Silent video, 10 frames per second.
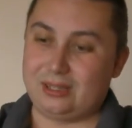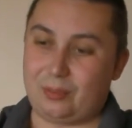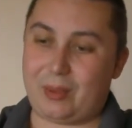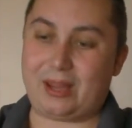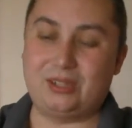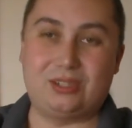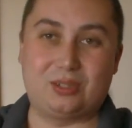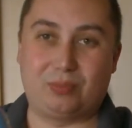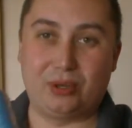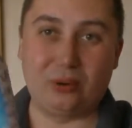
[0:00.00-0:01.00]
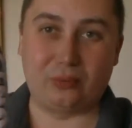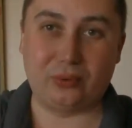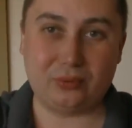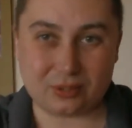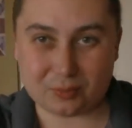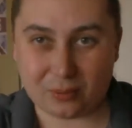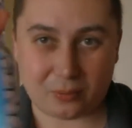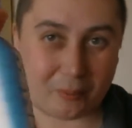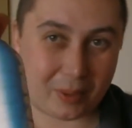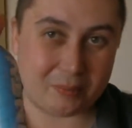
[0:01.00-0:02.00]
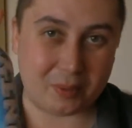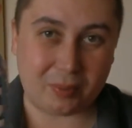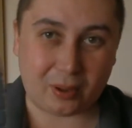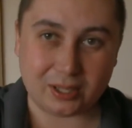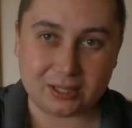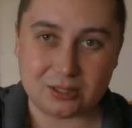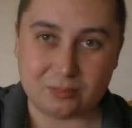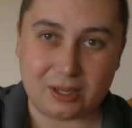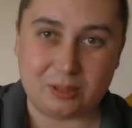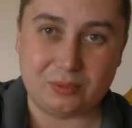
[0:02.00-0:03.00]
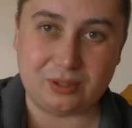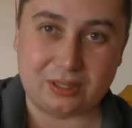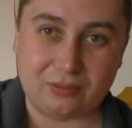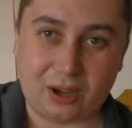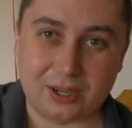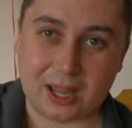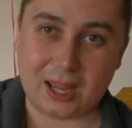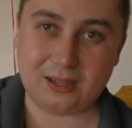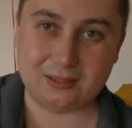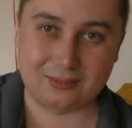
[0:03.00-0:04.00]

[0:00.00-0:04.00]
The packaging's beautiful. That's probably what made me buy it, because it's making me think of holiday.